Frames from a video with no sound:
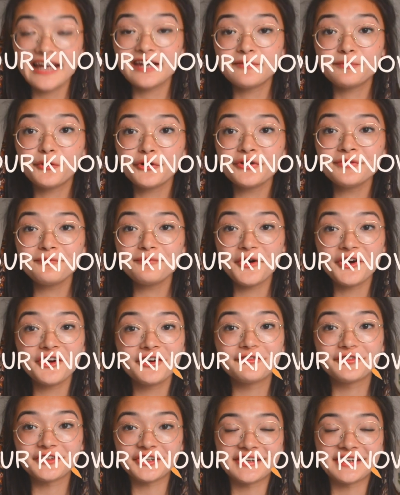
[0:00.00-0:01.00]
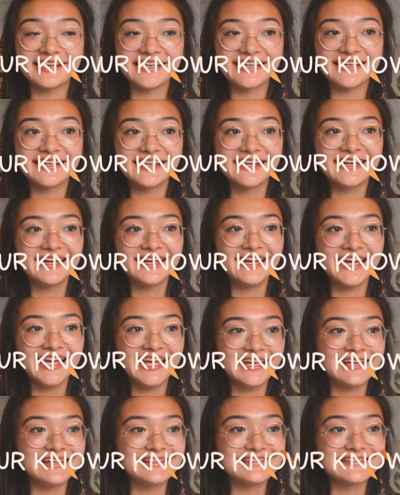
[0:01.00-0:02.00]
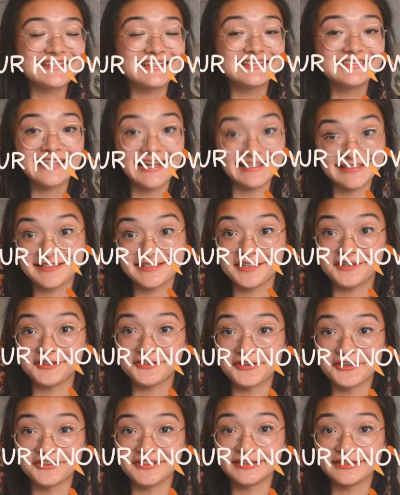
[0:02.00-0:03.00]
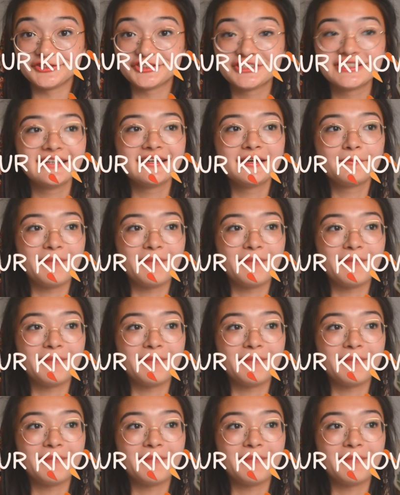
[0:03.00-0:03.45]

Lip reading: An important part of learning is testing your knowledge.